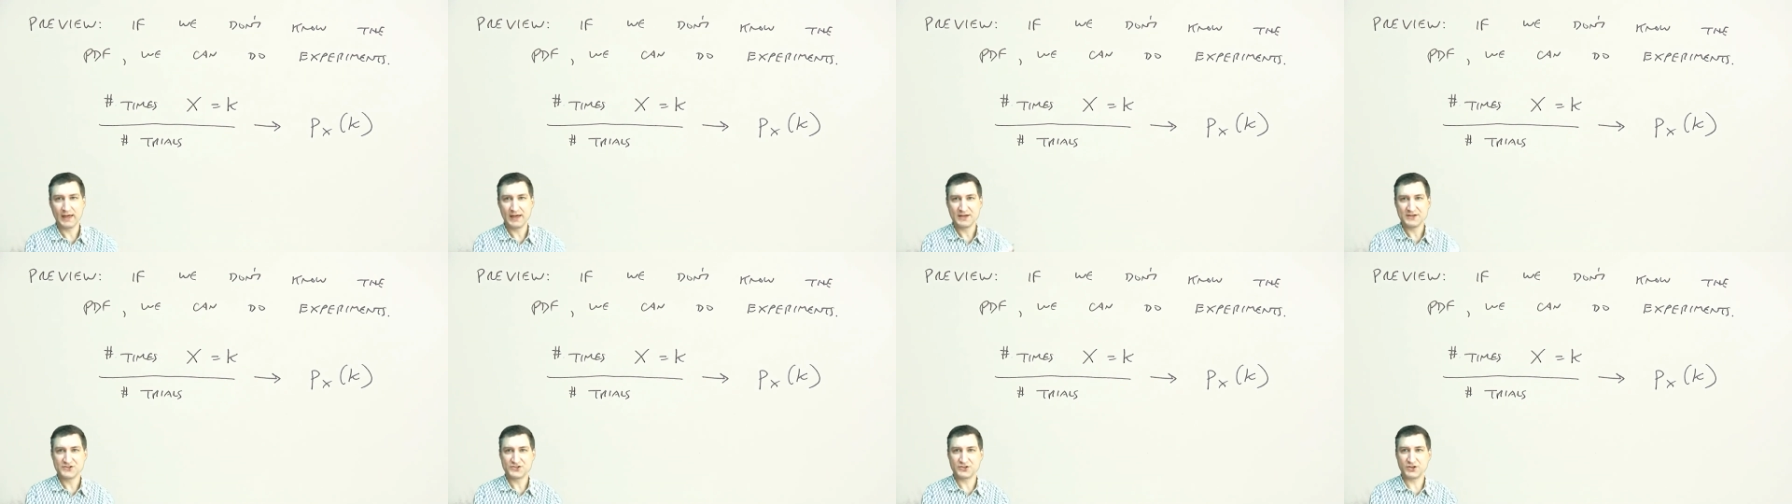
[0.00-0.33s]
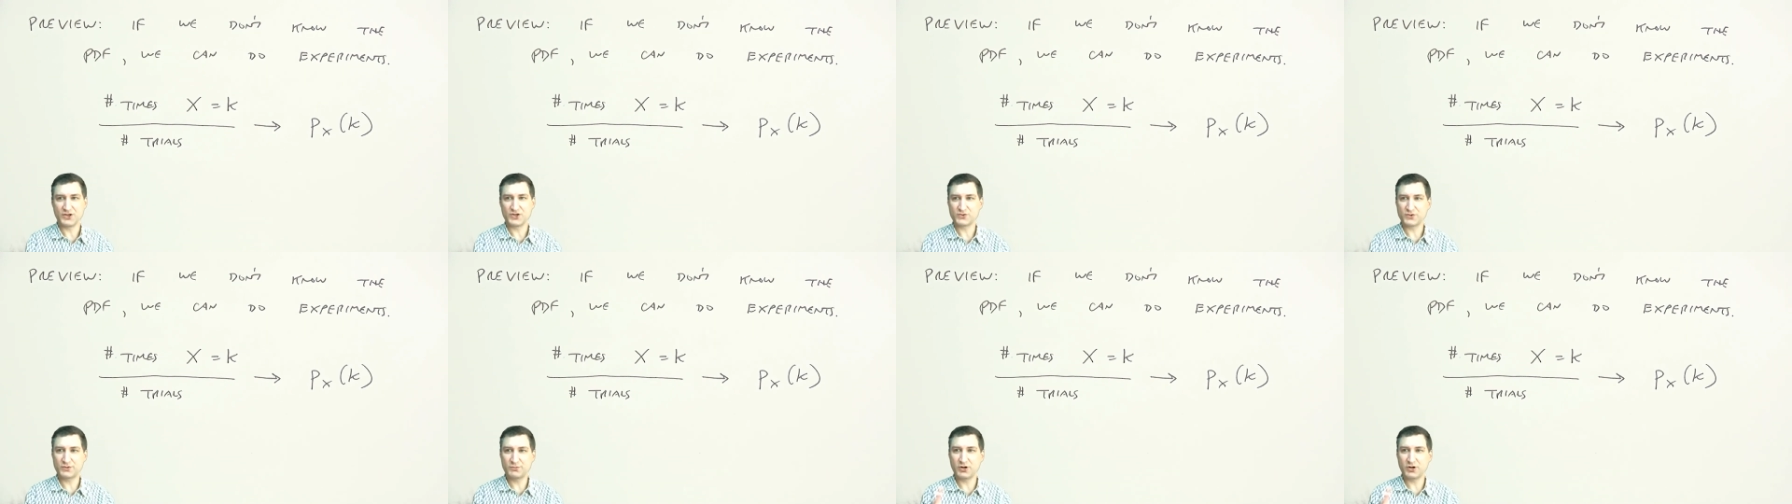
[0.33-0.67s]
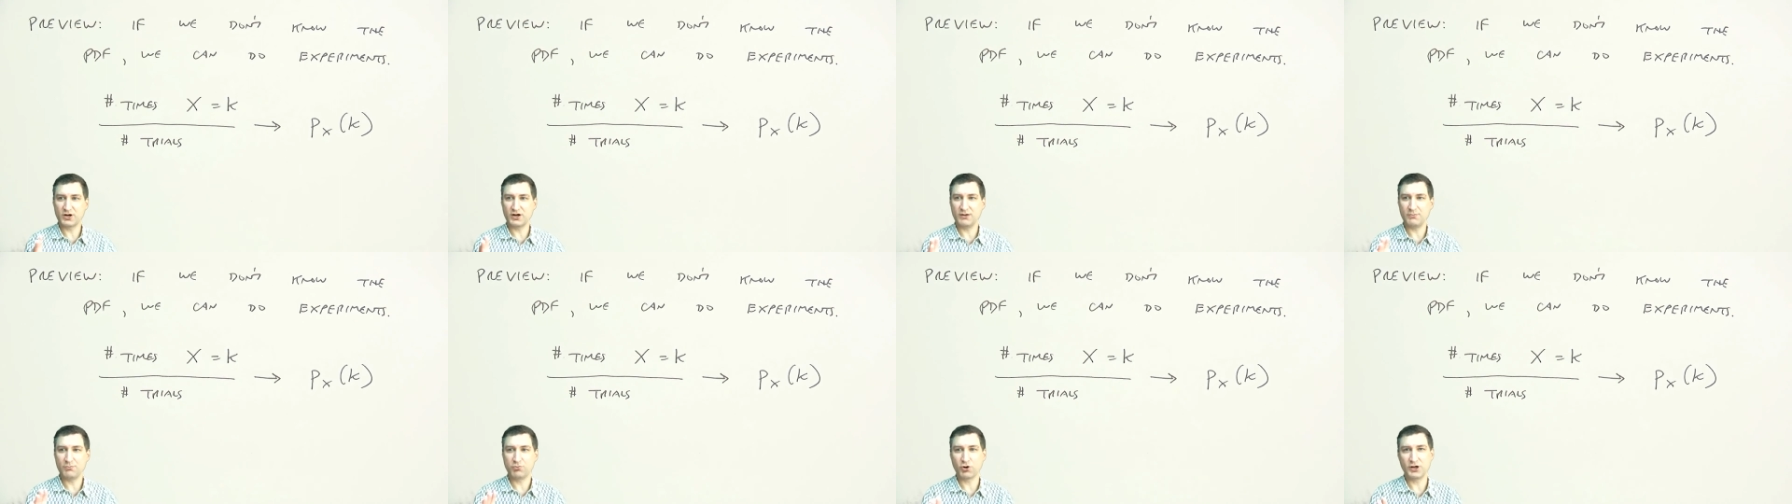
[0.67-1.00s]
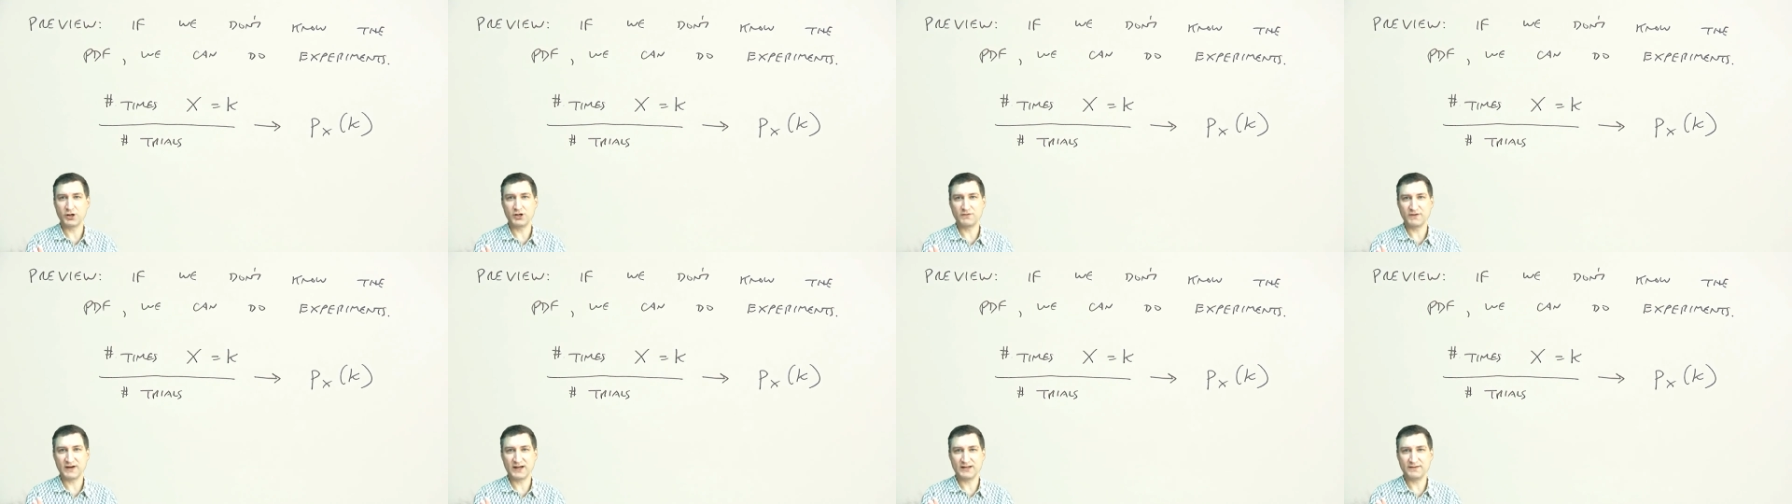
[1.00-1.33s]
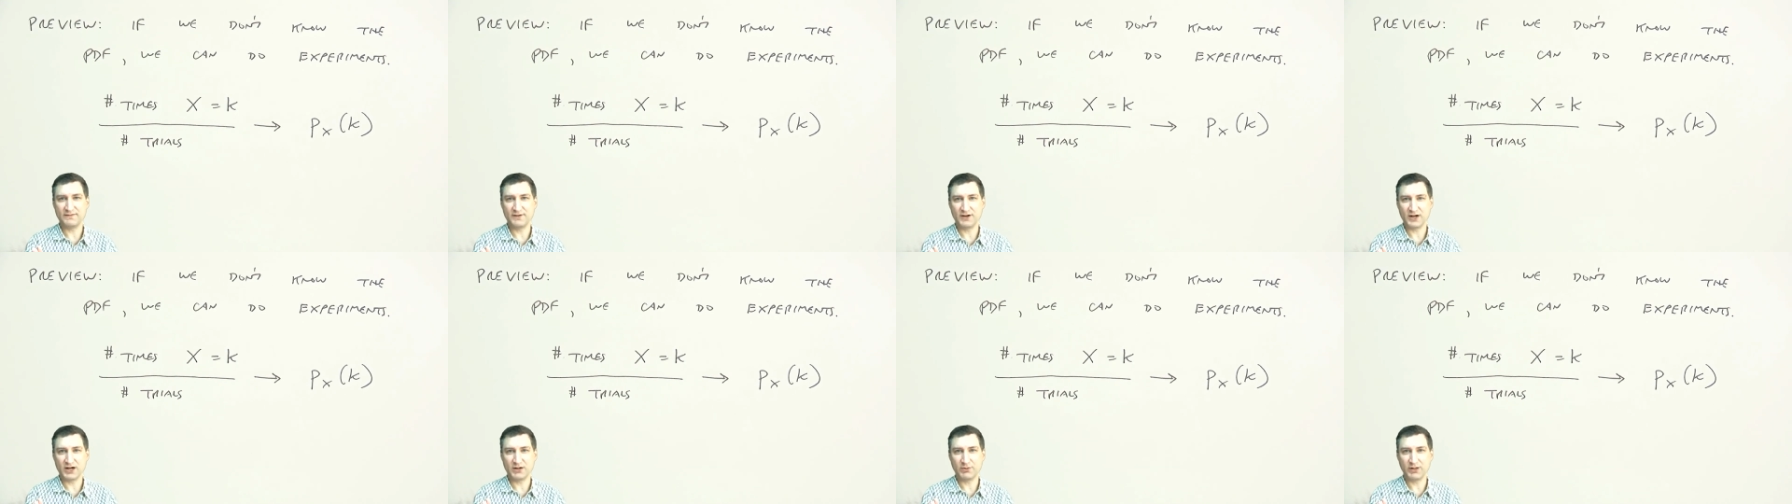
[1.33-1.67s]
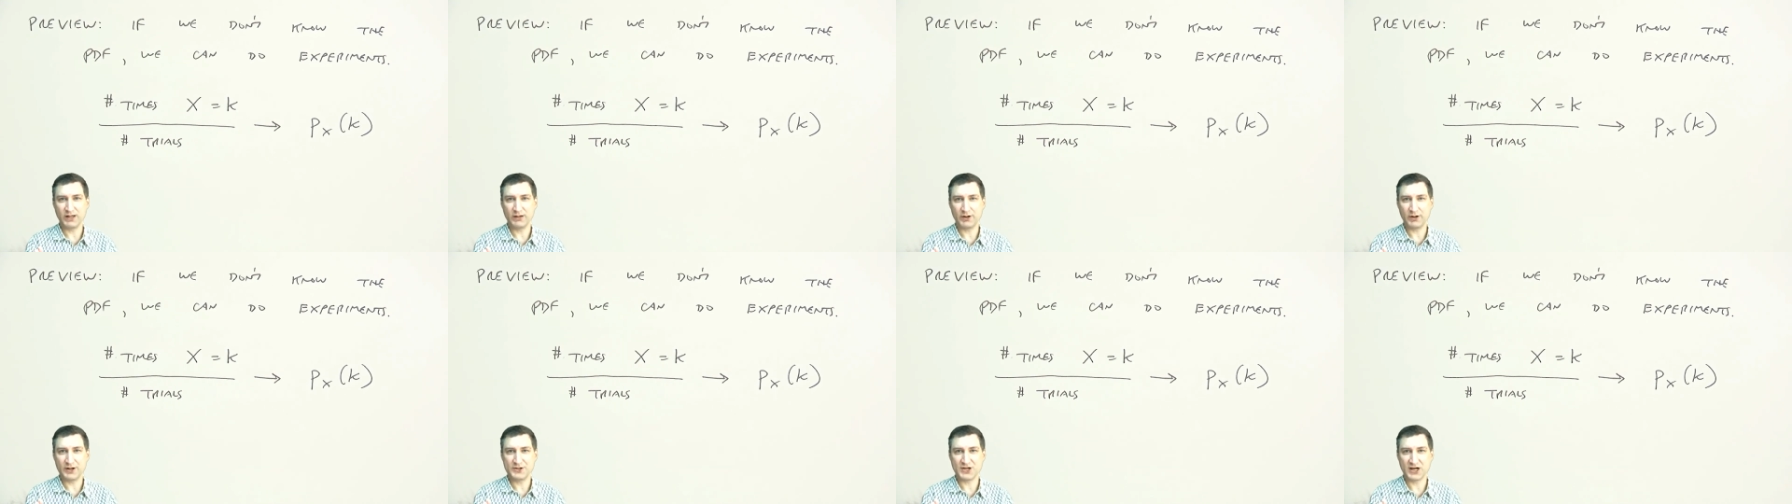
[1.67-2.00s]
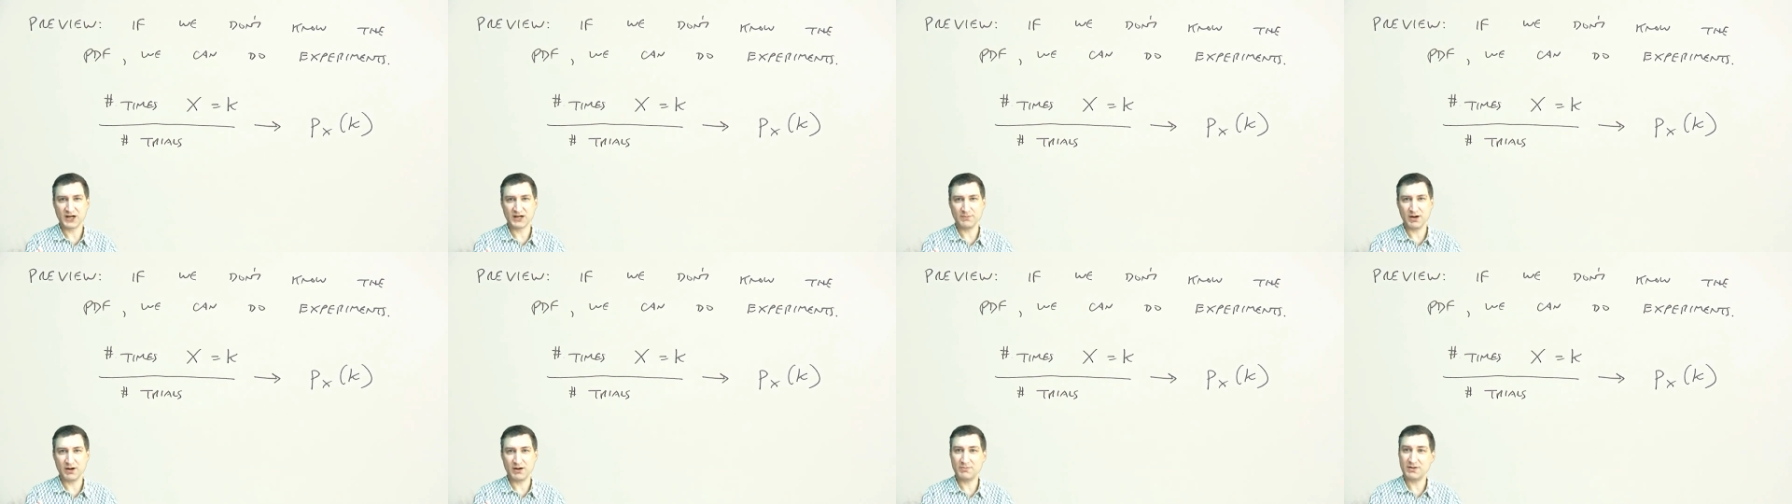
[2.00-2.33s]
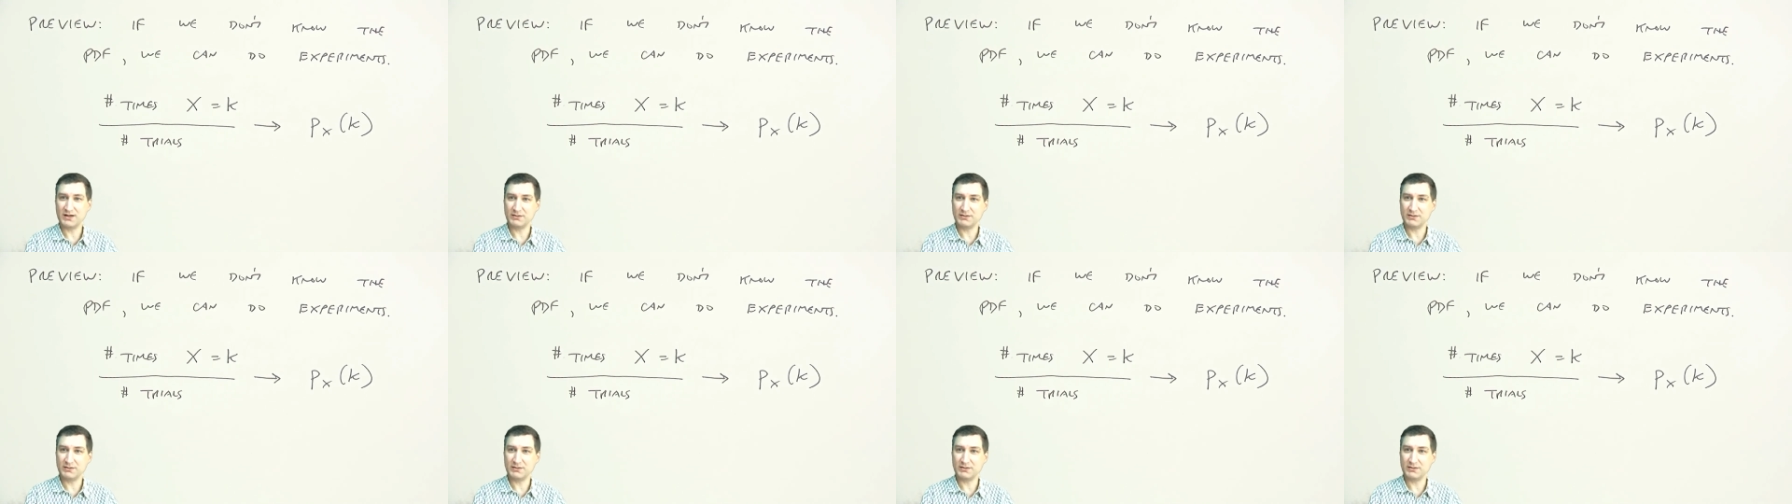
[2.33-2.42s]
So there's one more important random variable I want to talk about,